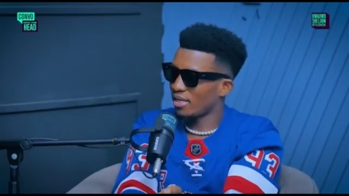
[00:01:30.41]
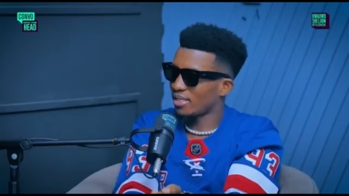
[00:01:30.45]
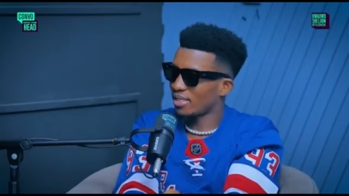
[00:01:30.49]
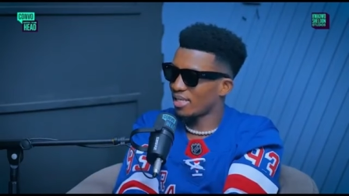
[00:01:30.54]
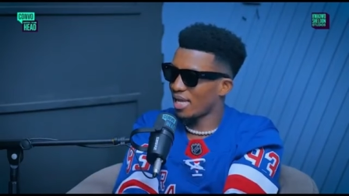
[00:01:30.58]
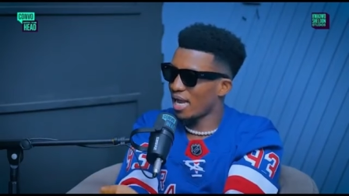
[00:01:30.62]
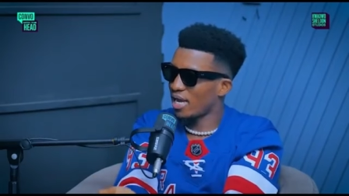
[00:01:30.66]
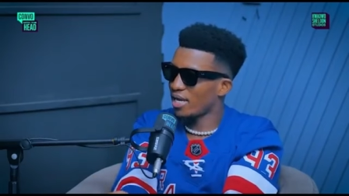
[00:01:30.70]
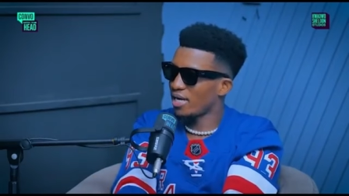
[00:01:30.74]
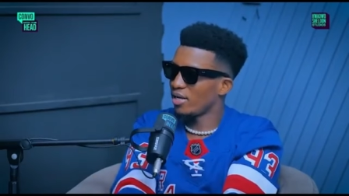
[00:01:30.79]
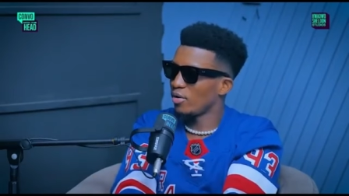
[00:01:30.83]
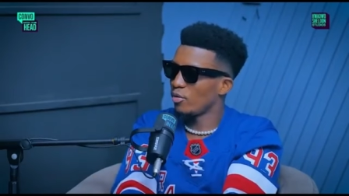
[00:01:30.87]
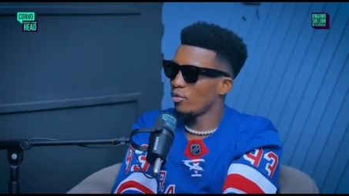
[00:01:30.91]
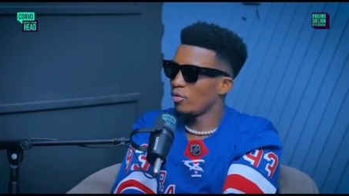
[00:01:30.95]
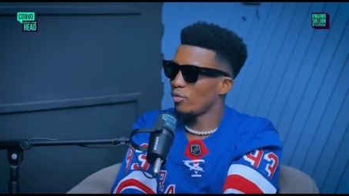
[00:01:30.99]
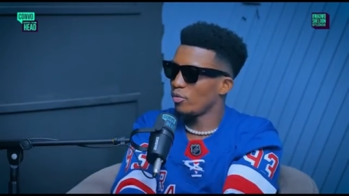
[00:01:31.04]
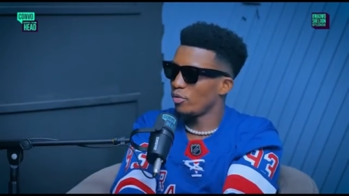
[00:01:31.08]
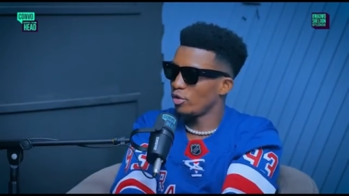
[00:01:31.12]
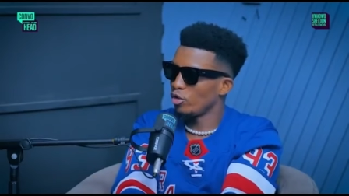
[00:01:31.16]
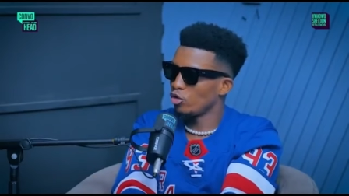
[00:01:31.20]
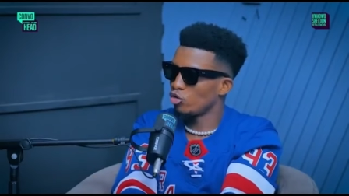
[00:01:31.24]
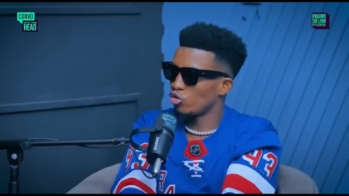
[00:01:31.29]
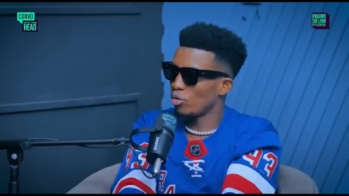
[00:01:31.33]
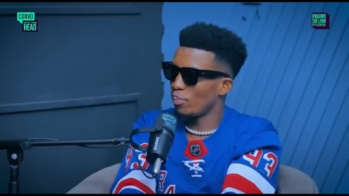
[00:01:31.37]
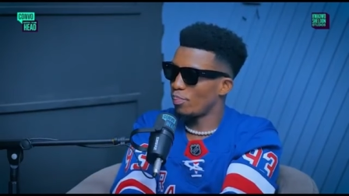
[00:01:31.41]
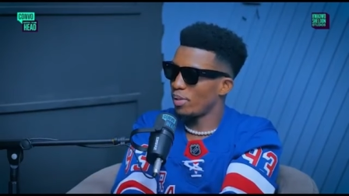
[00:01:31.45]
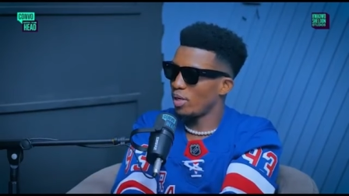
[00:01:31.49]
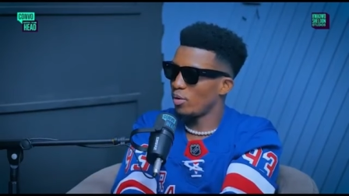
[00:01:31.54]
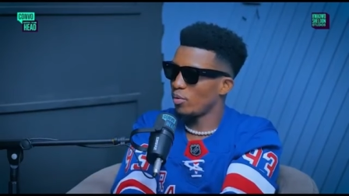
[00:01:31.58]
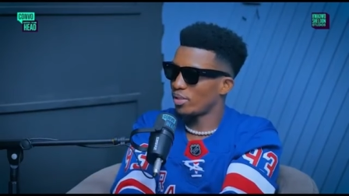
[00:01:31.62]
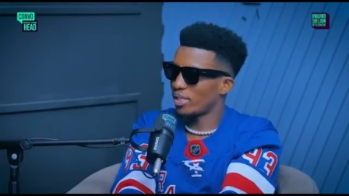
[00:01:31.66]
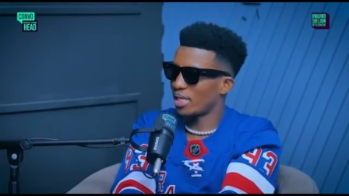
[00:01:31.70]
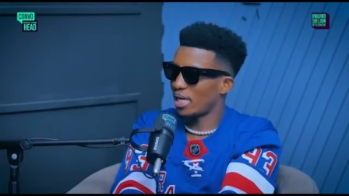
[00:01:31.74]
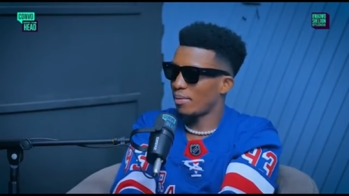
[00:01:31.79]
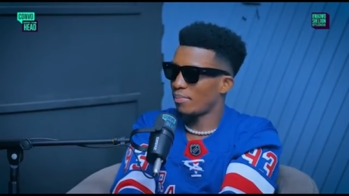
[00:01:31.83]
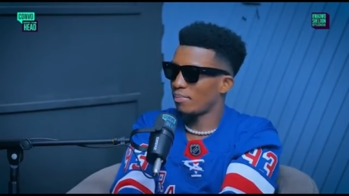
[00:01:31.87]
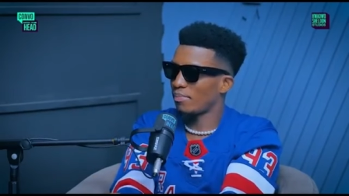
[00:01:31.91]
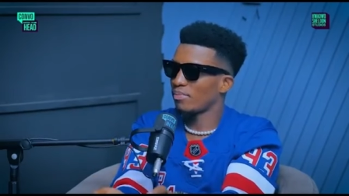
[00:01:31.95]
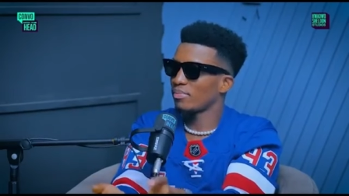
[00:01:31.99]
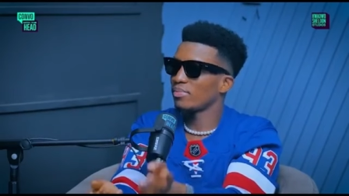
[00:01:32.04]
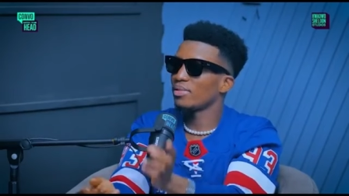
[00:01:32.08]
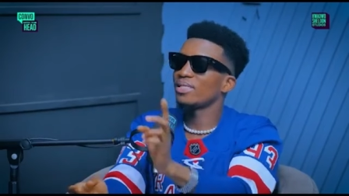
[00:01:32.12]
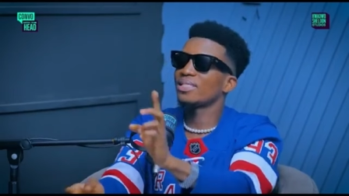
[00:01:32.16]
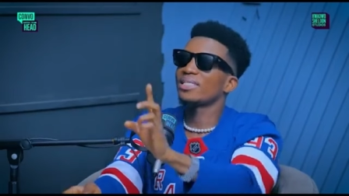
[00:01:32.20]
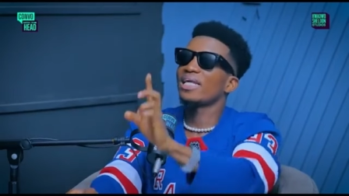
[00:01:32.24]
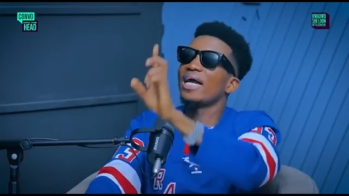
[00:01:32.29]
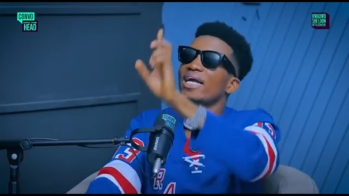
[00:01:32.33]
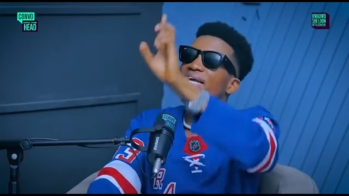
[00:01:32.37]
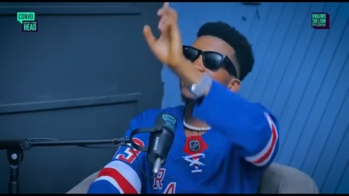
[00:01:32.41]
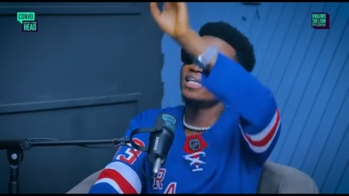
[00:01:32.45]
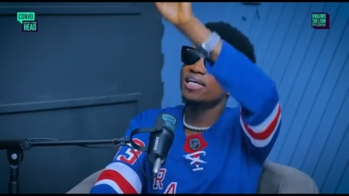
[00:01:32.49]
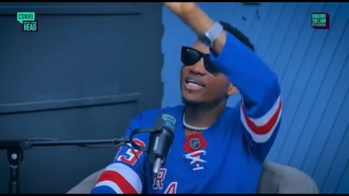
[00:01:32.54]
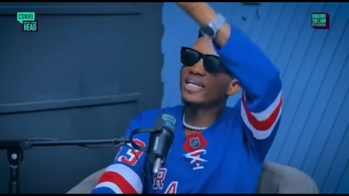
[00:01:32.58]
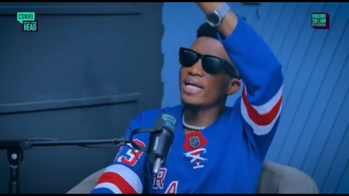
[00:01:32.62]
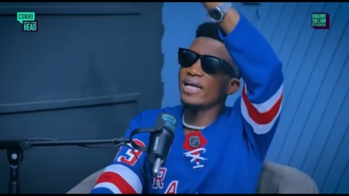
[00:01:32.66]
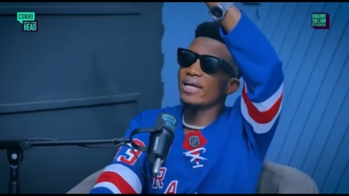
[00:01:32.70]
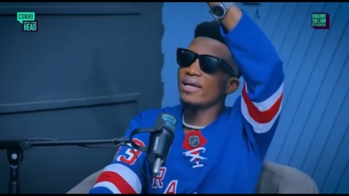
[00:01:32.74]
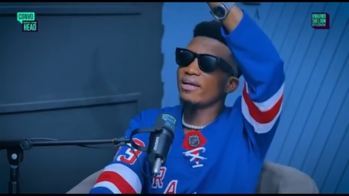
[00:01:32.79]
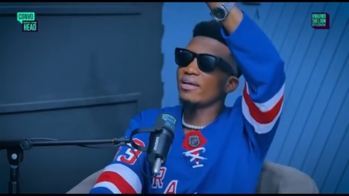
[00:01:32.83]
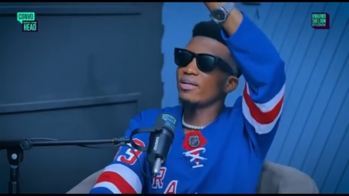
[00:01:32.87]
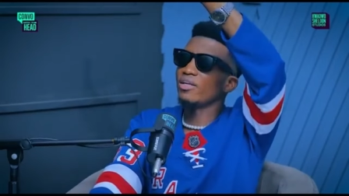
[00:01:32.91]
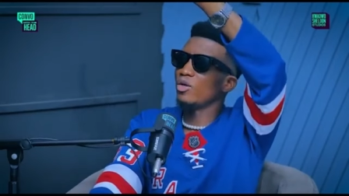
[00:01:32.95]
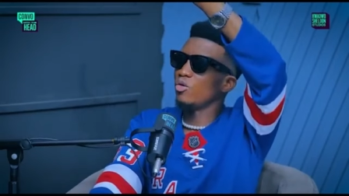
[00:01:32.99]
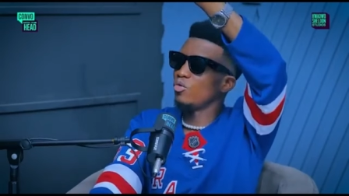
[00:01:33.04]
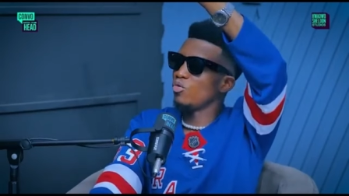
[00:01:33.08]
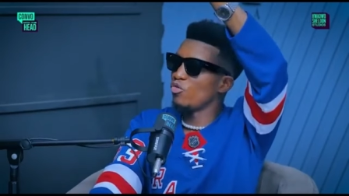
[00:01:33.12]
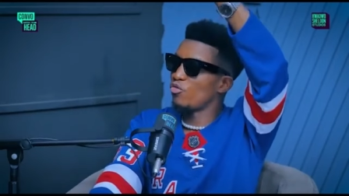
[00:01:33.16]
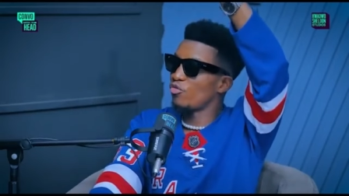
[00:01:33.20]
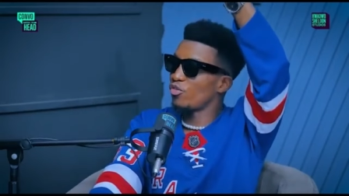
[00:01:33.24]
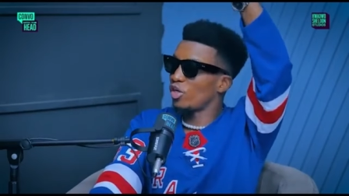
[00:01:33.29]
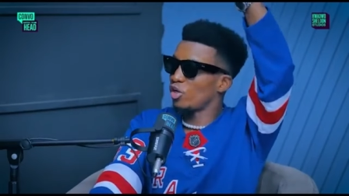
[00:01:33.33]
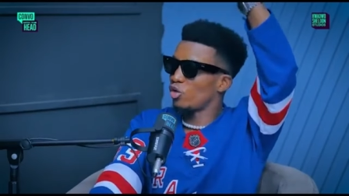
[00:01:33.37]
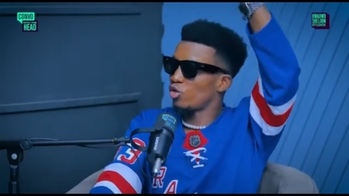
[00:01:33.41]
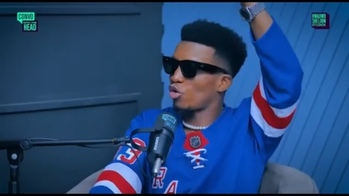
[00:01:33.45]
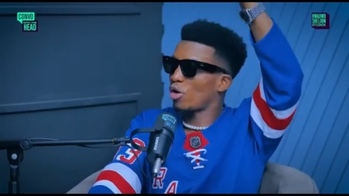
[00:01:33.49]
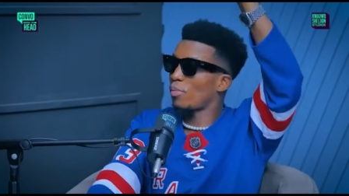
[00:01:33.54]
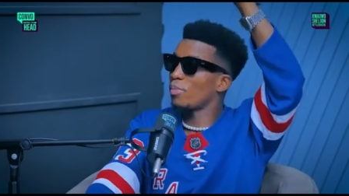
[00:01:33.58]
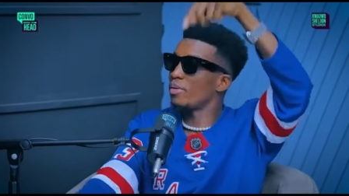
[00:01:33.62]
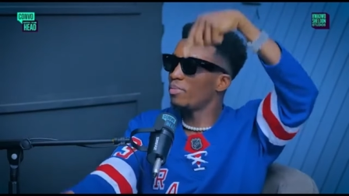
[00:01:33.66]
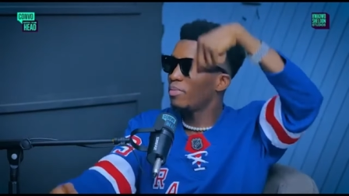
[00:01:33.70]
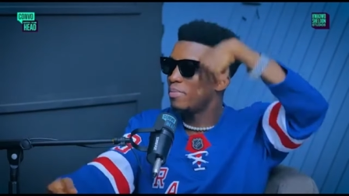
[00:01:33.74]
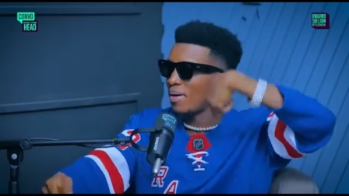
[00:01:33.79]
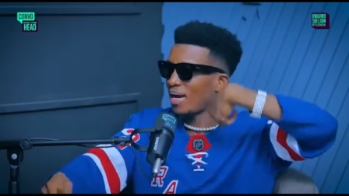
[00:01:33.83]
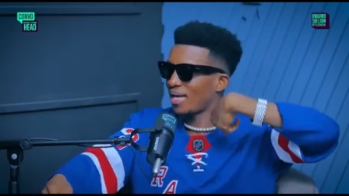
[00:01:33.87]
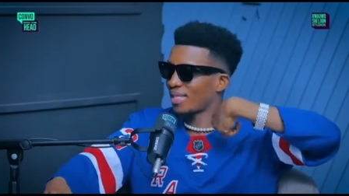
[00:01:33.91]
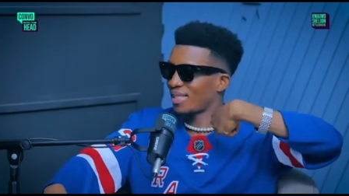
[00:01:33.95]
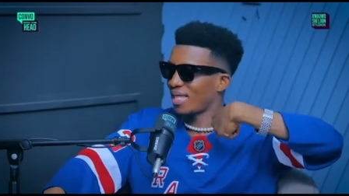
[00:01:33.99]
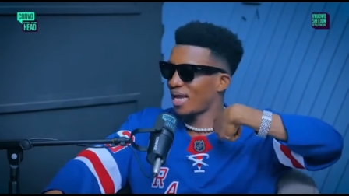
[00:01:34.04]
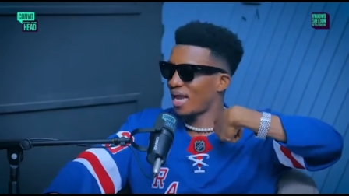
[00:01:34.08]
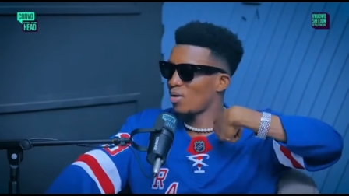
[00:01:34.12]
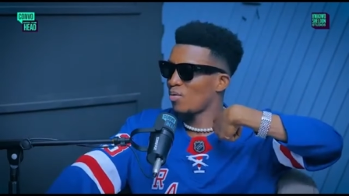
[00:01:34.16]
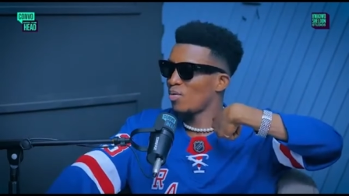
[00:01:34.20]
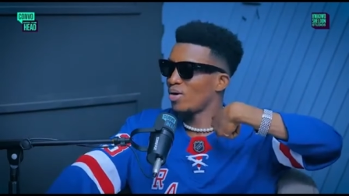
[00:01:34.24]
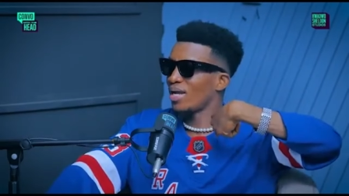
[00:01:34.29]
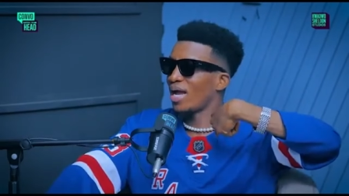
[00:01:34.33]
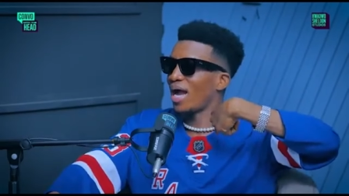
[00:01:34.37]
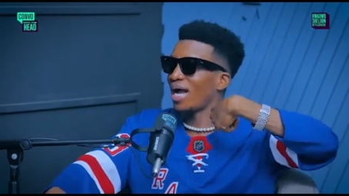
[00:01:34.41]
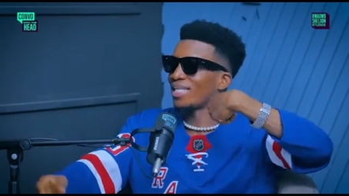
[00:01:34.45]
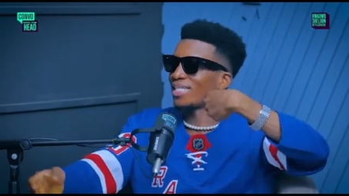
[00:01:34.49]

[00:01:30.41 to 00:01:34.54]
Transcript: the tie they we used to play with them. Mm. Tie did the, the roof in top. It be okay. my tie way.